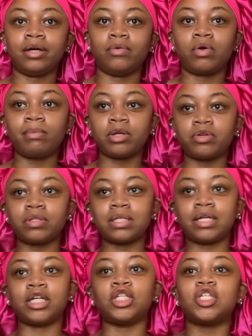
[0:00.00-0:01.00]
What am I doing
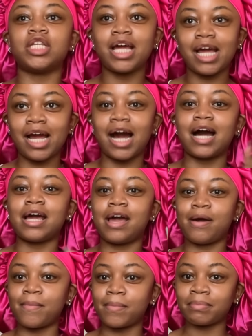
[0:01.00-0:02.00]
today? Today I
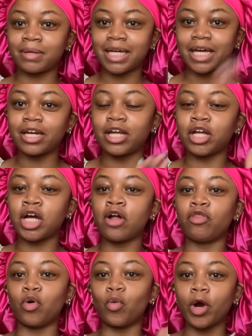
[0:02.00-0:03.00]
am getting
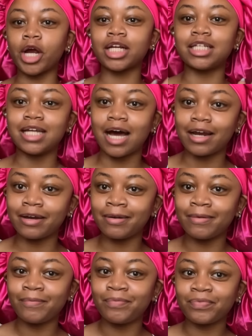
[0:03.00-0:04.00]
the work done
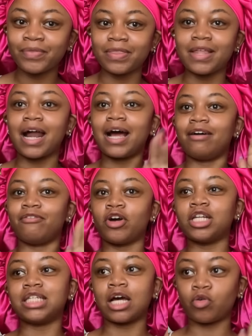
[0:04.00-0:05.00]
that I have
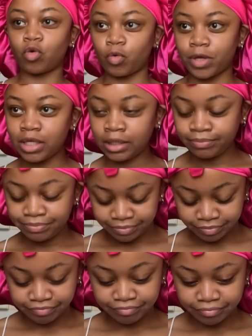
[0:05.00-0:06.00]
not done all week.
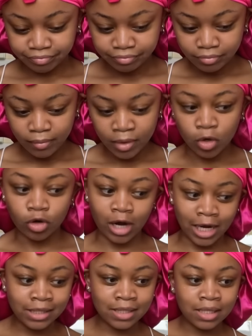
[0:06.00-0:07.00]

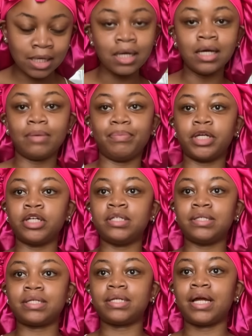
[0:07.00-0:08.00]
Right? Because
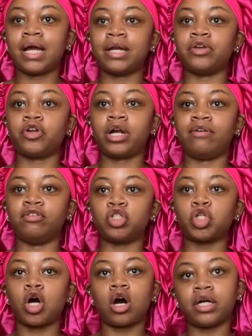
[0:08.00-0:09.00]
yesterday I did not have a
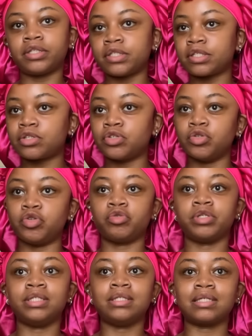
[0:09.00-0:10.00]
chance to do
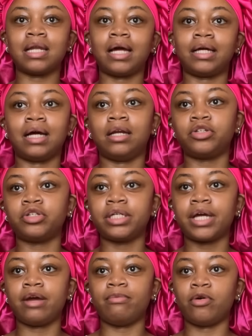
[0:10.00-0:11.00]
it. Like I literally
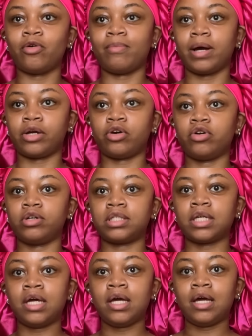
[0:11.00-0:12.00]
came home, I cooked,
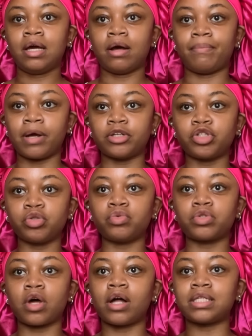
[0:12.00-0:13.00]
my shoot
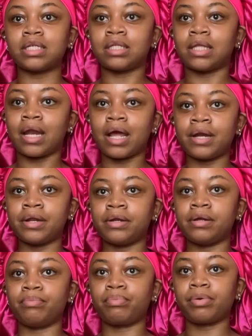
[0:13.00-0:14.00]
started that ended
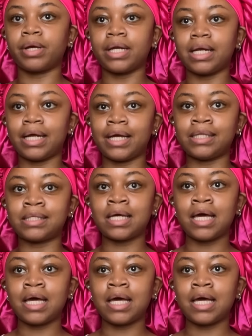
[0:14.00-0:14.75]
pretty late